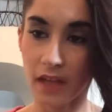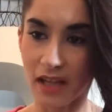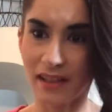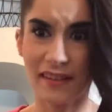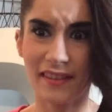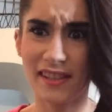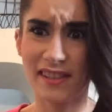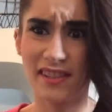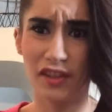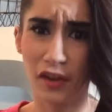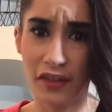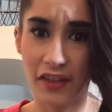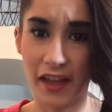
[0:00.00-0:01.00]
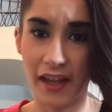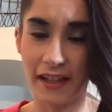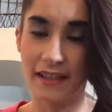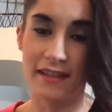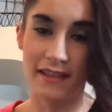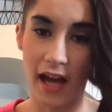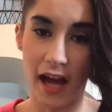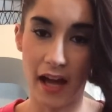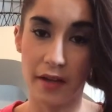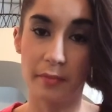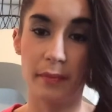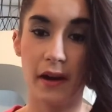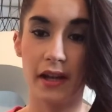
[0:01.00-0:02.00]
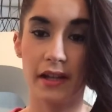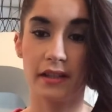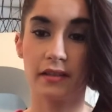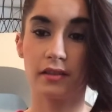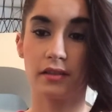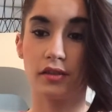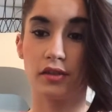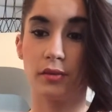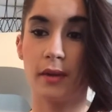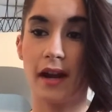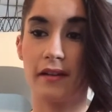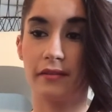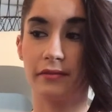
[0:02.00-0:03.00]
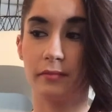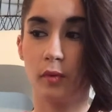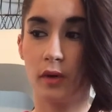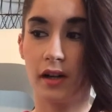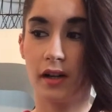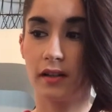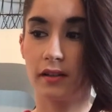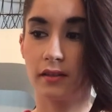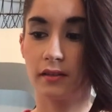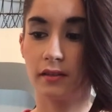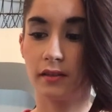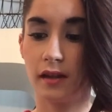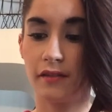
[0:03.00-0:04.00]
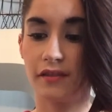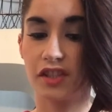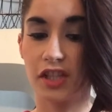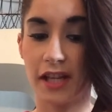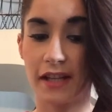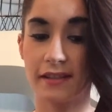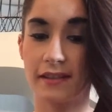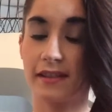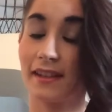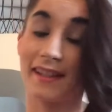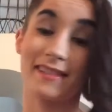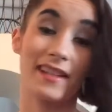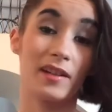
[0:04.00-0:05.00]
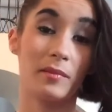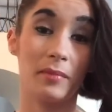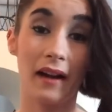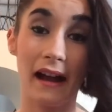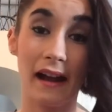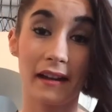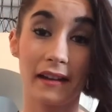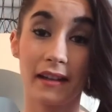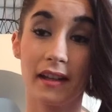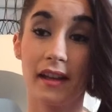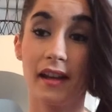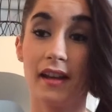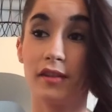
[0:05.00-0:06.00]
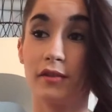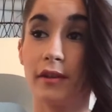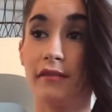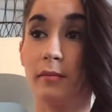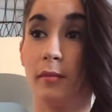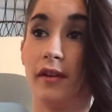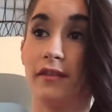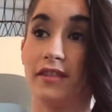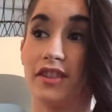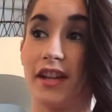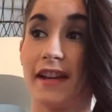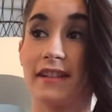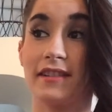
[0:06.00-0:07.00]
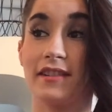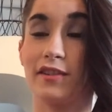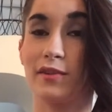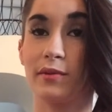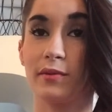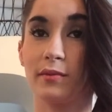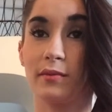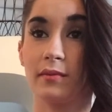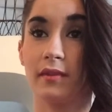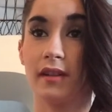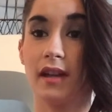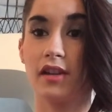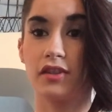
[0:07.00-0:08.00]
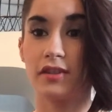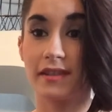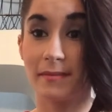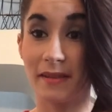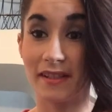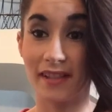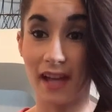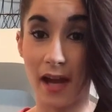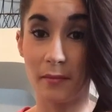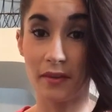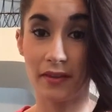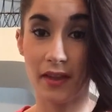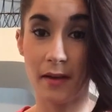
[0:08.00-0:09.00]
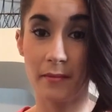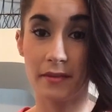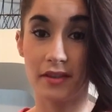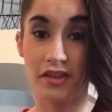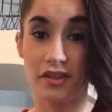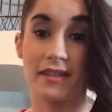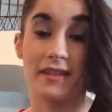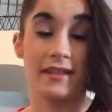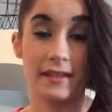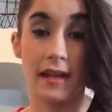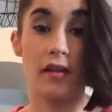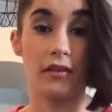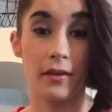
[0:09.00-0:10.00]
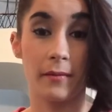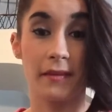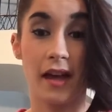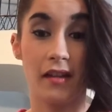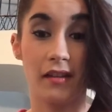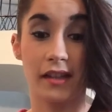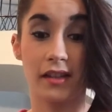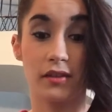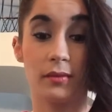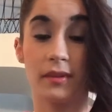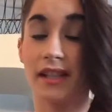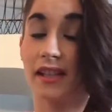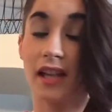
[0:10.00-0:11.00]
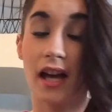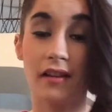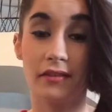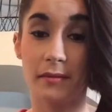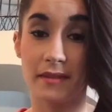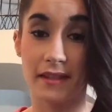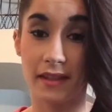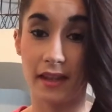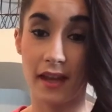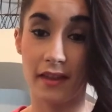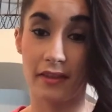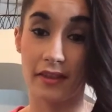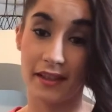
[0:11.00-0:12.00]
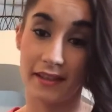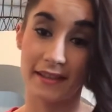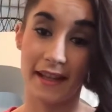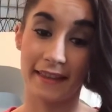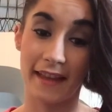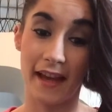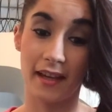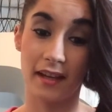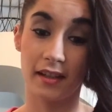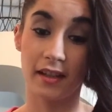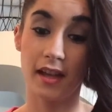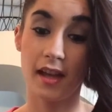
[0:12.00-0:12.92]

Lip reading: not that it's a good thing, it's not, but you have more of a chance to like say goodbye. You have more of a chance to just spend time with them and just tell them that like you really love them and things like that. And